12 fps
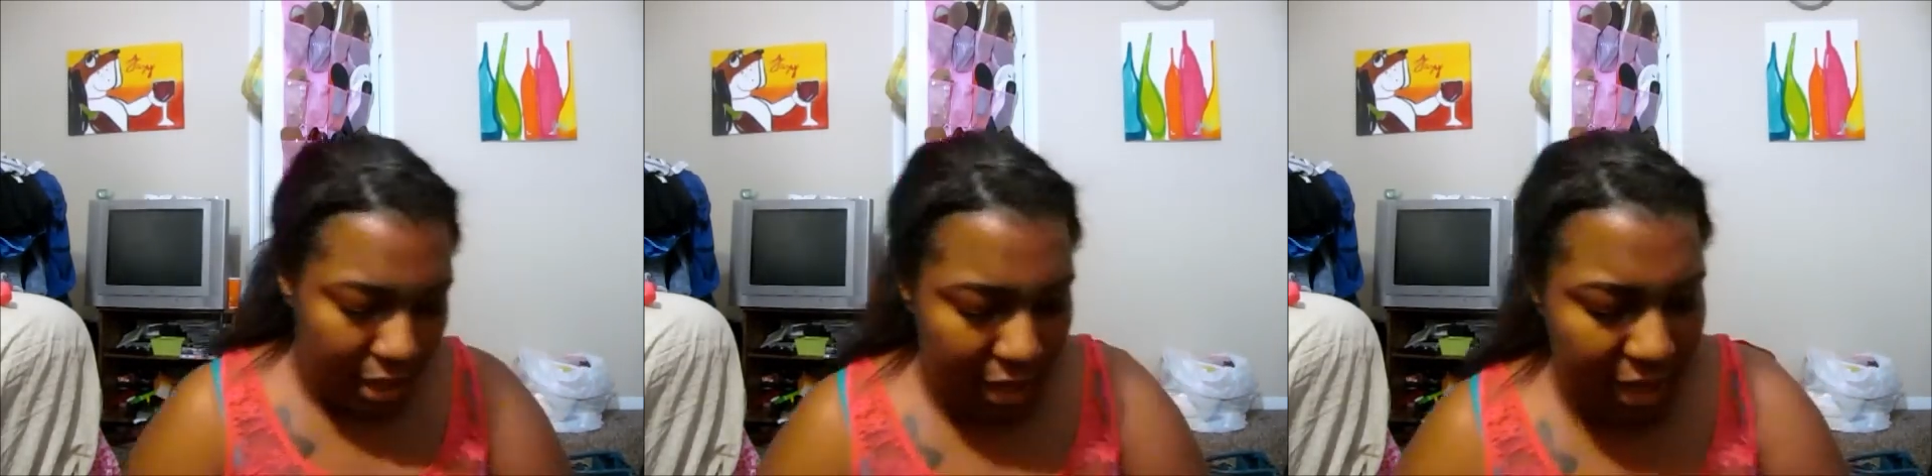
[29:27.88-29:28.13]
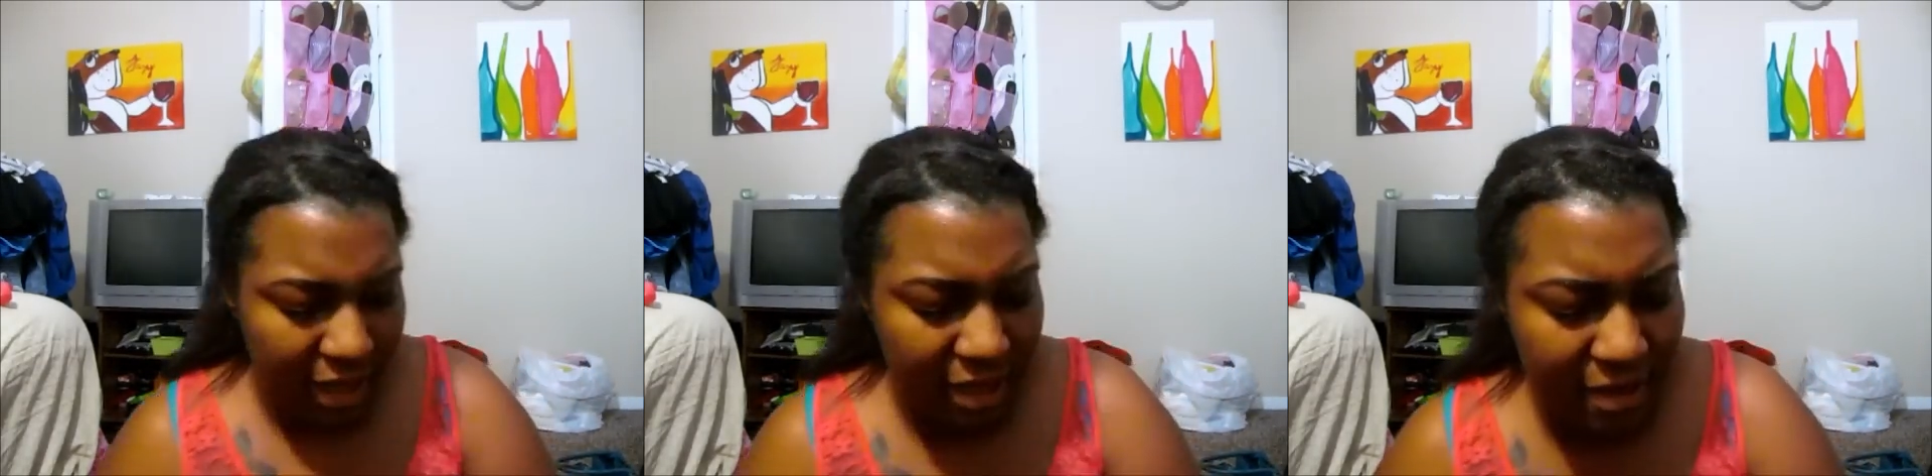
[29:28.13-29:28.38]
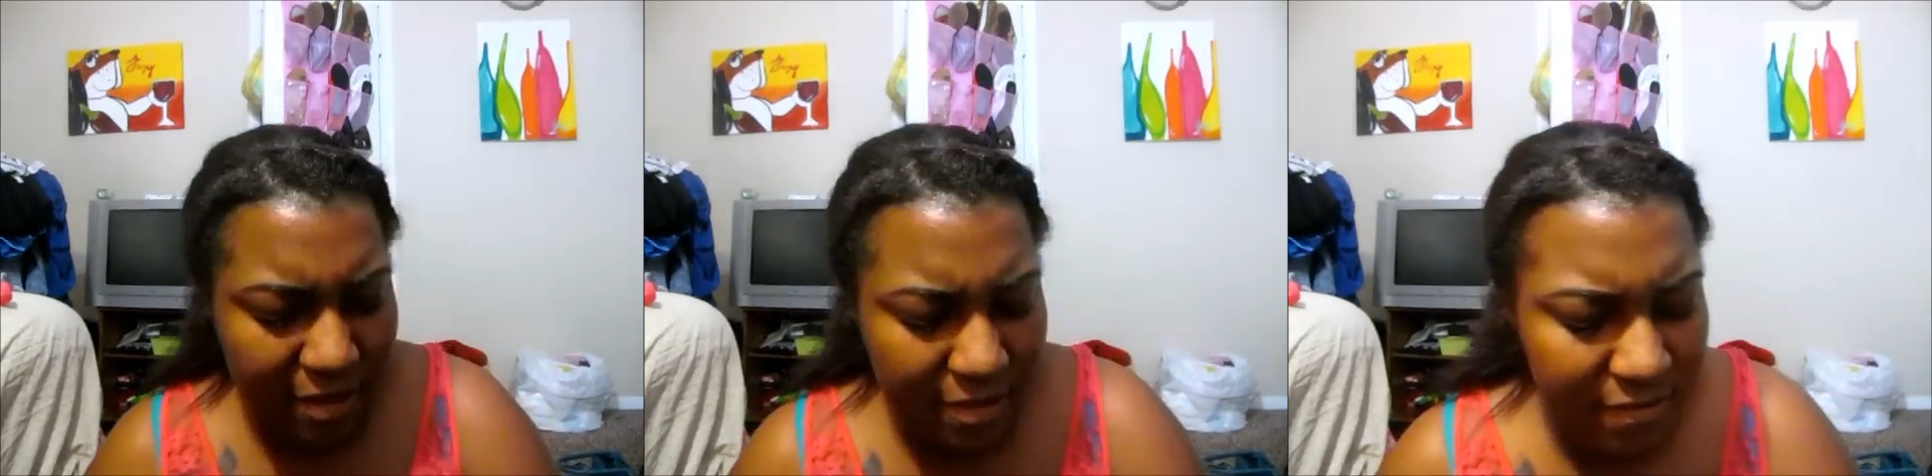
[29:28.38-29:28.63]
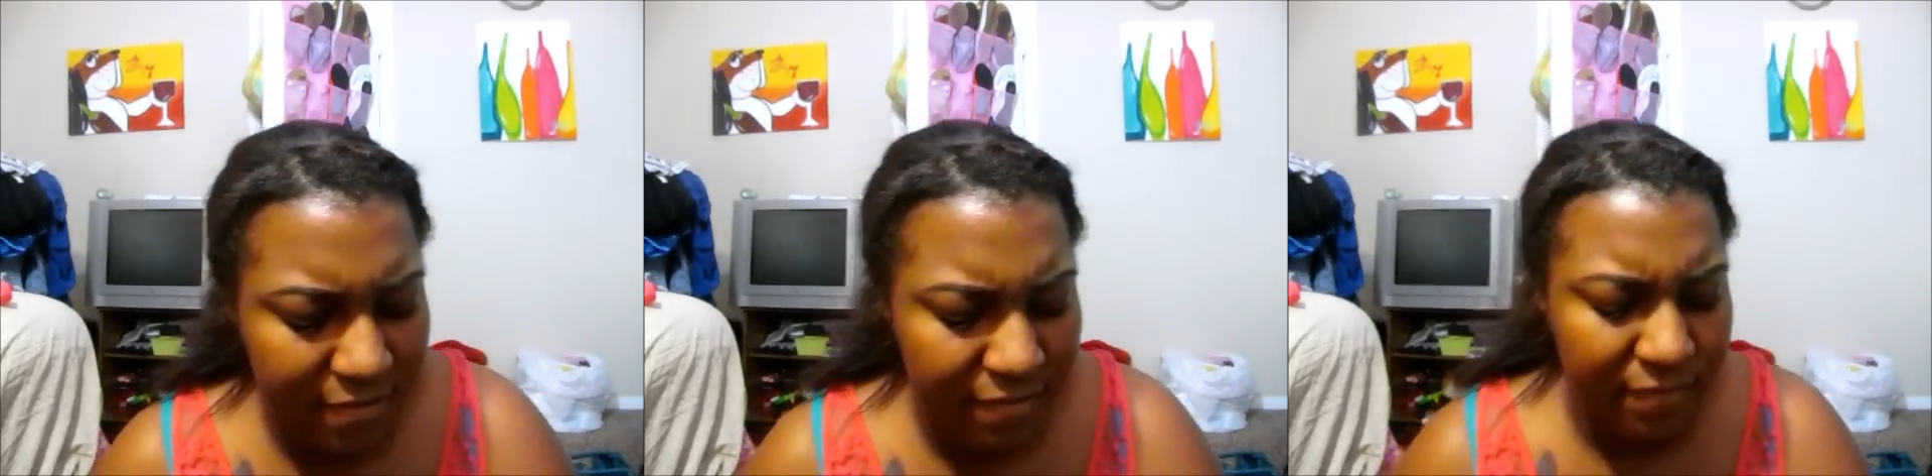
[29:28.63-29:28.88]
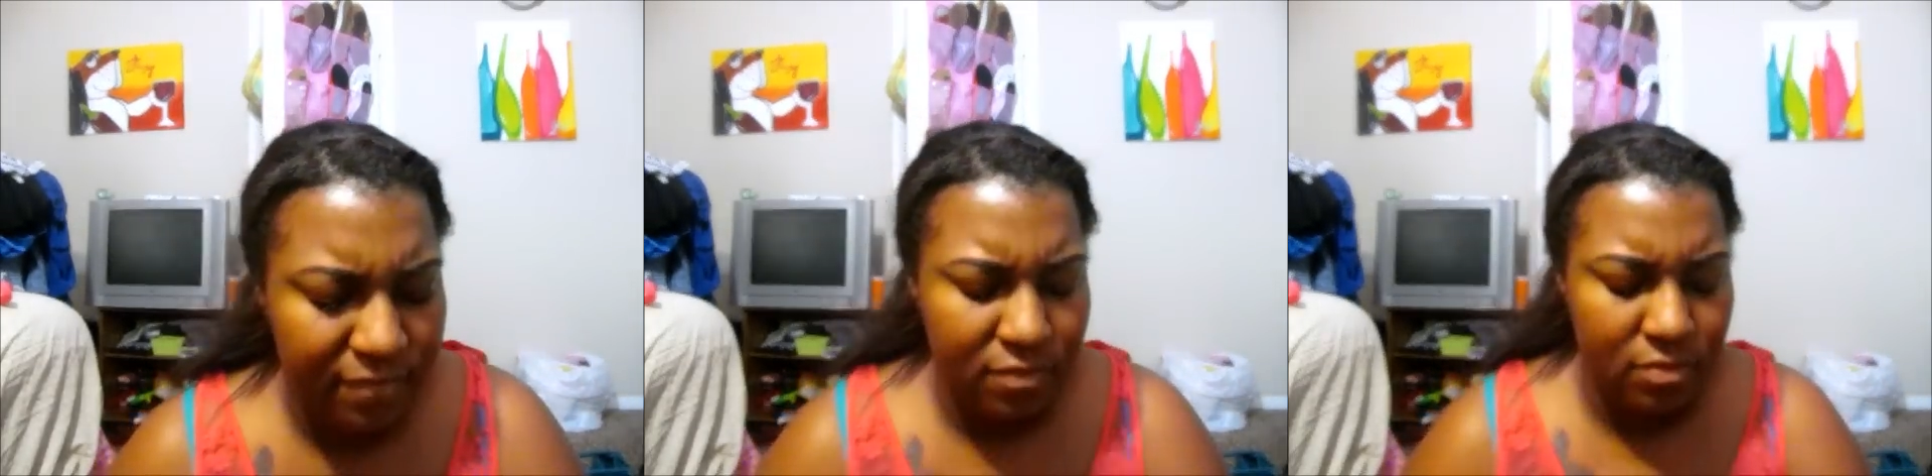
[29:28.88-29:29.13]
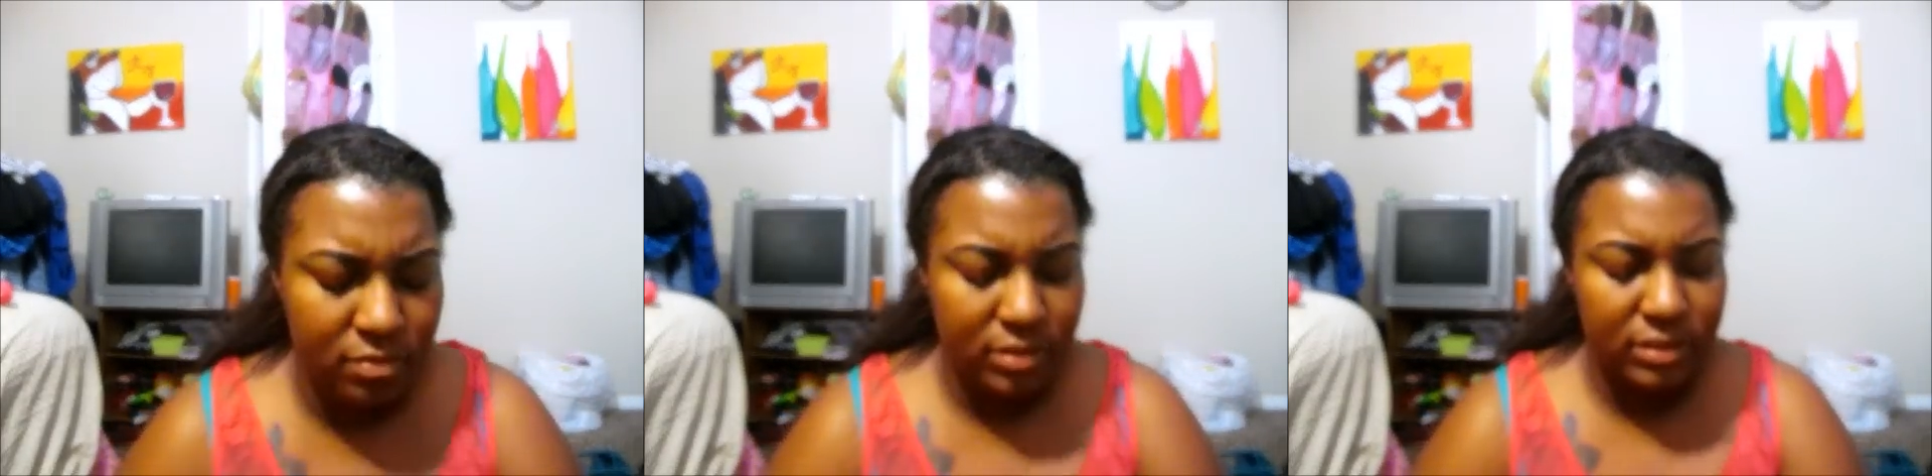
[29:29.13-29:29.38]
I have
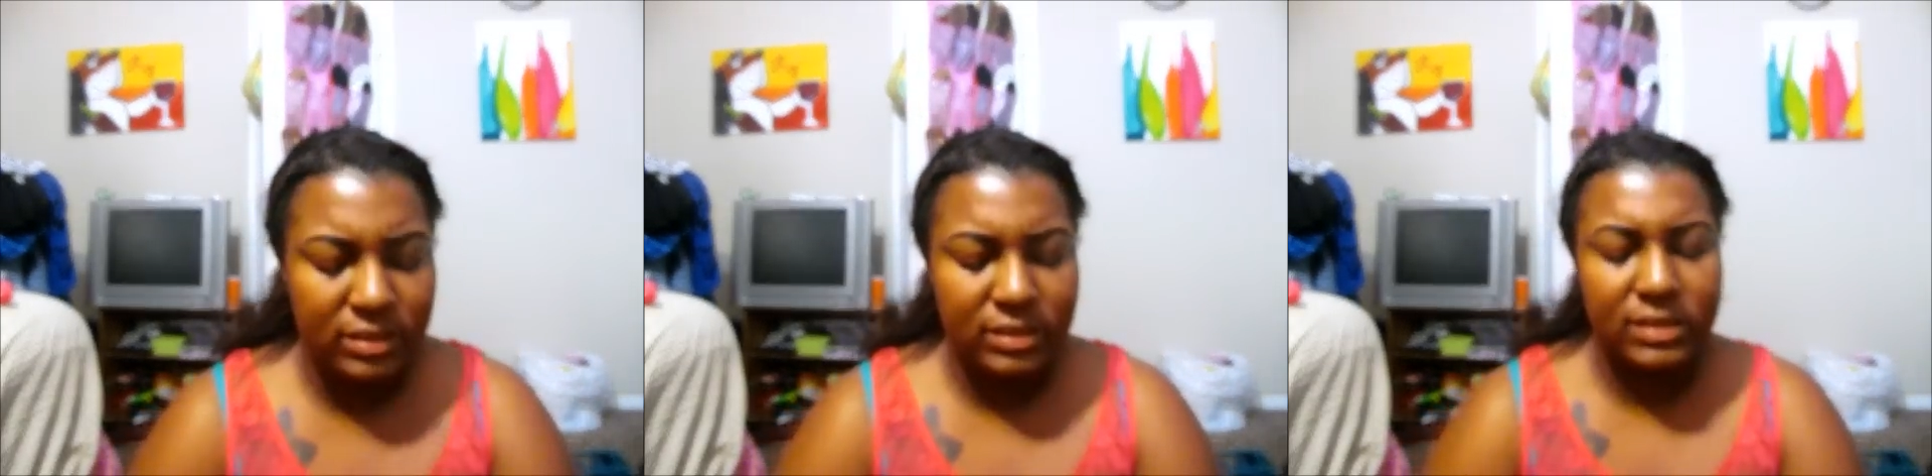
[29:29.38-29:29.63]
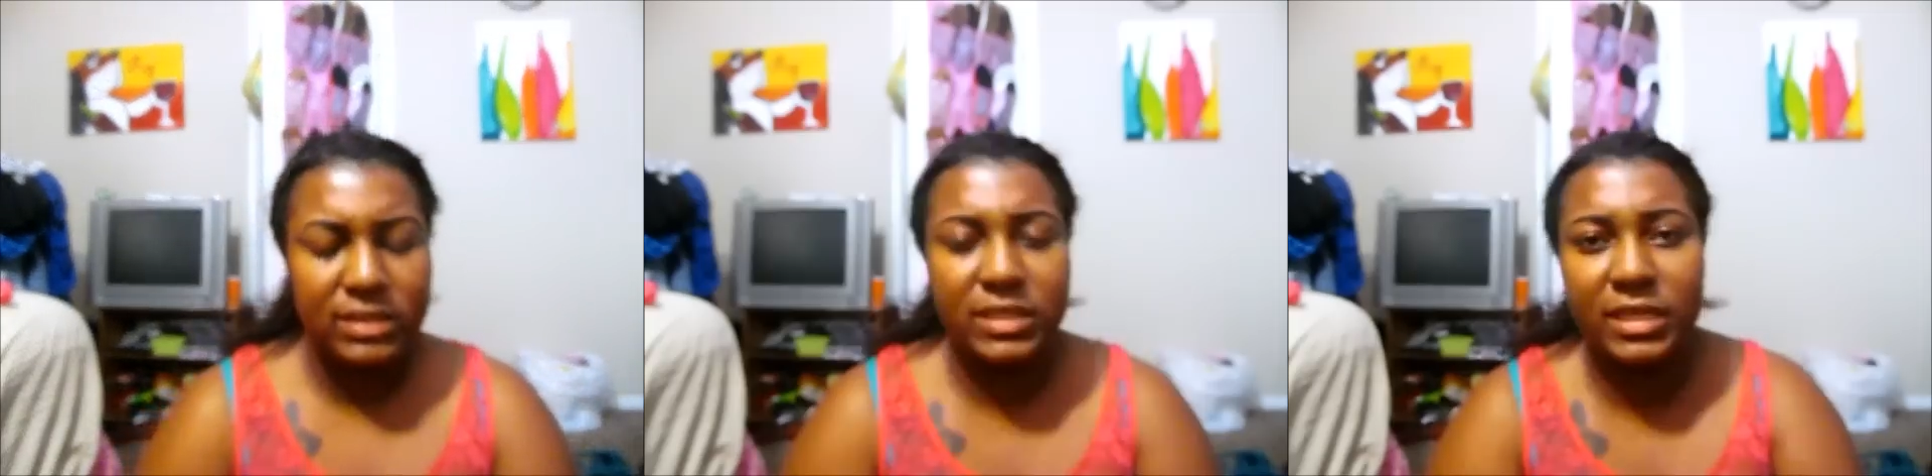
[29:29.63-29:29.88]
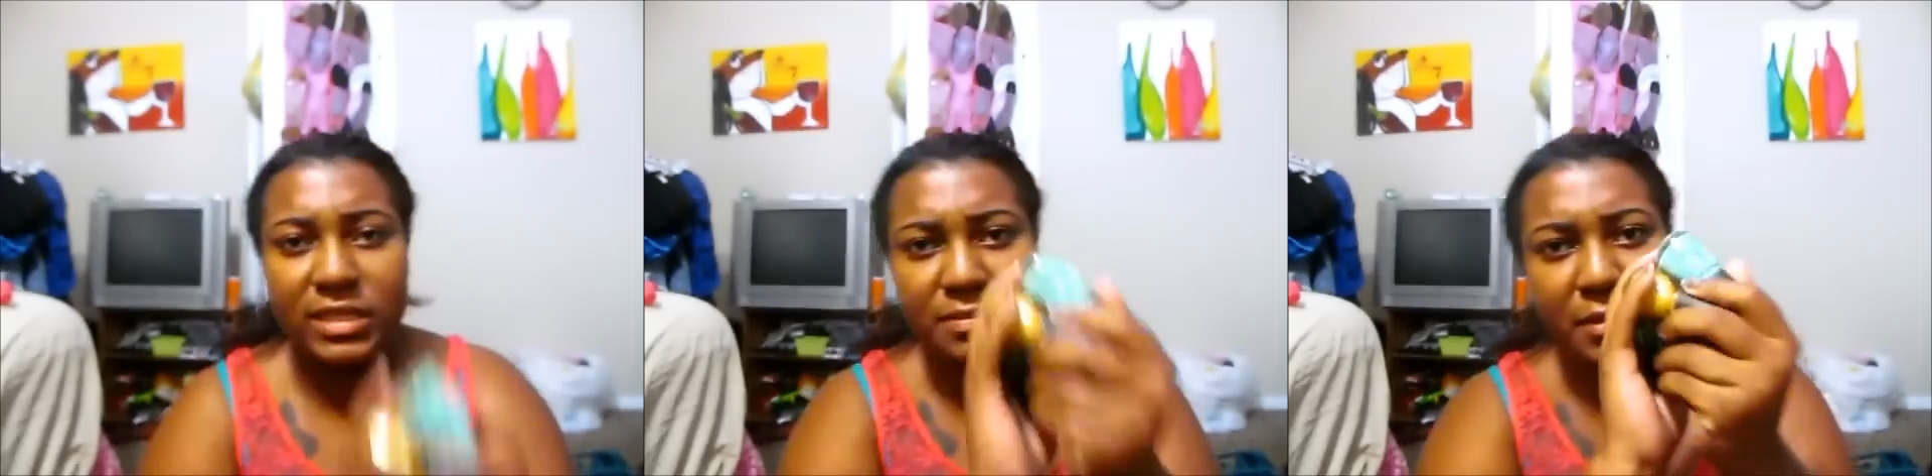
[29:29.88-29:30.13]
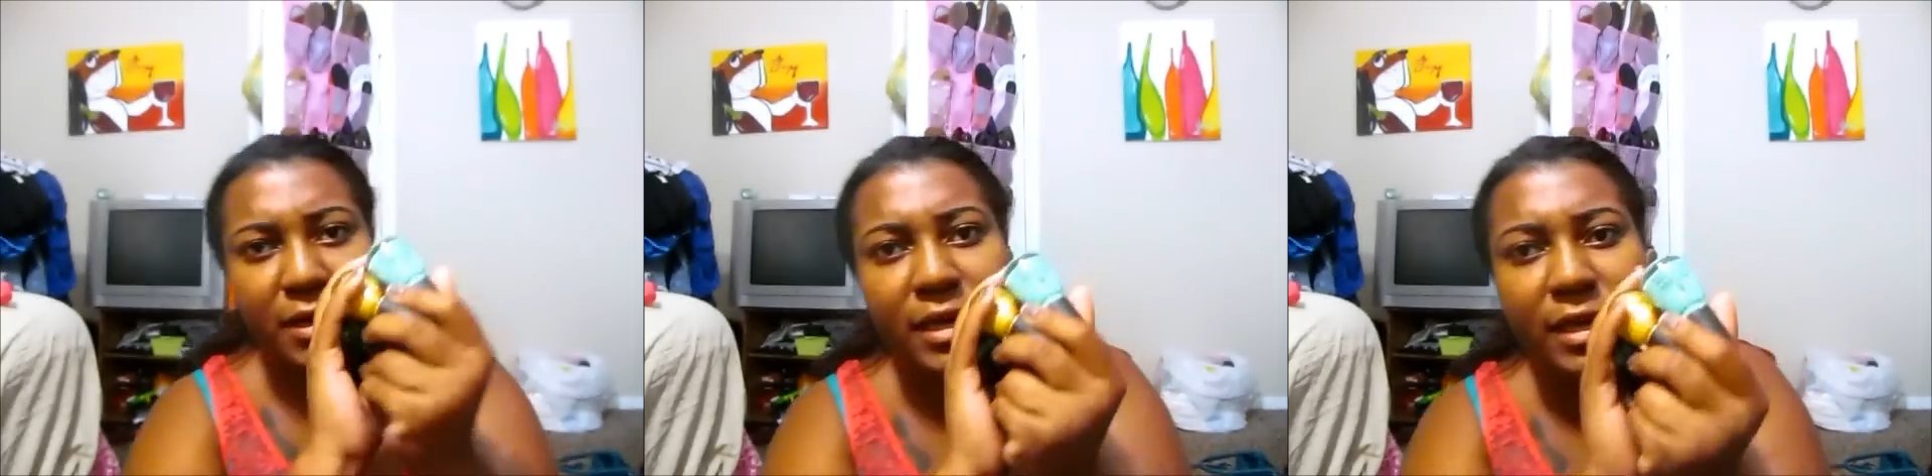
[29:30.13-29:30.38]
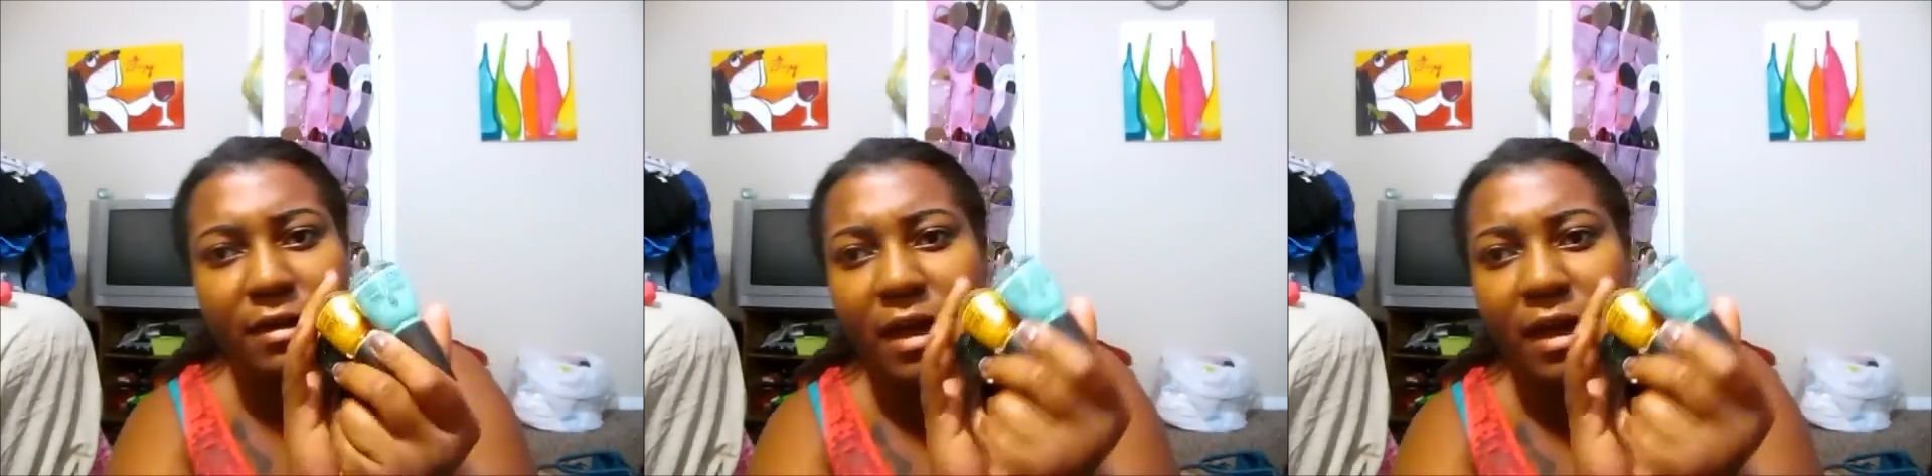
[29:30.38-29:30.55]
six right here.